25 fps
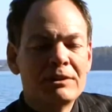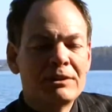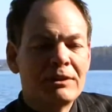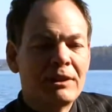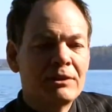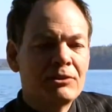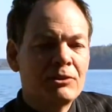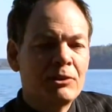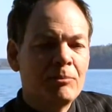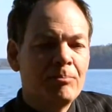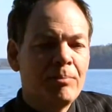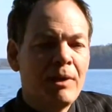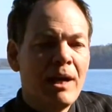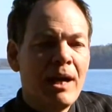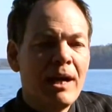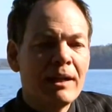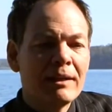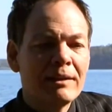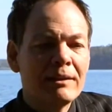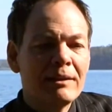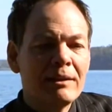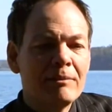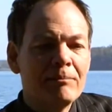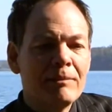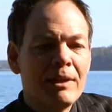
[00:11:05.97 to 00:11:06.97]
essentially
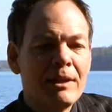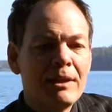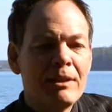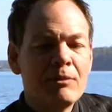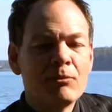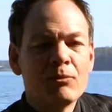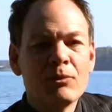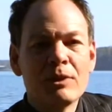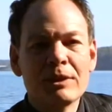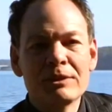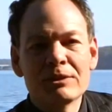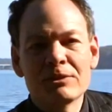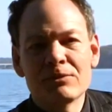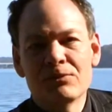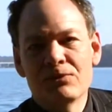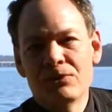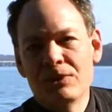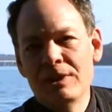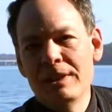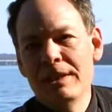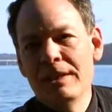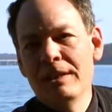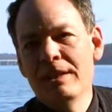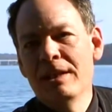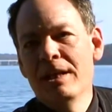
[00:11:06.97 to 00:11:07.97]
pocketing money
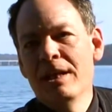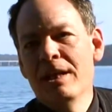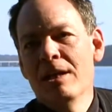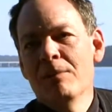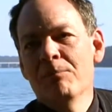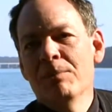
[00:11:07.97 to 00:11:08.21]
risk-free.